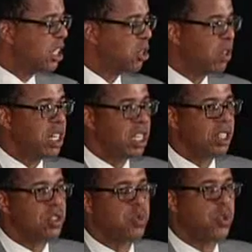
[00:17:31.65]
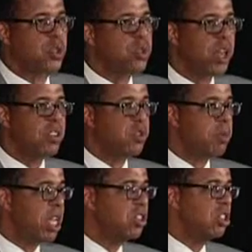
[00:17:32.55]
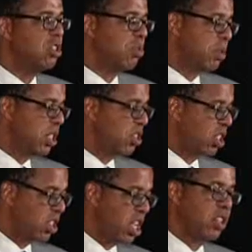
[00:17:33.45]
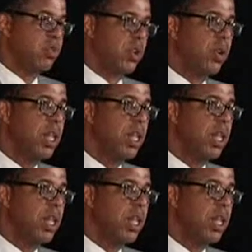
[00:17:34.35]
ingredients for transformation to be successful.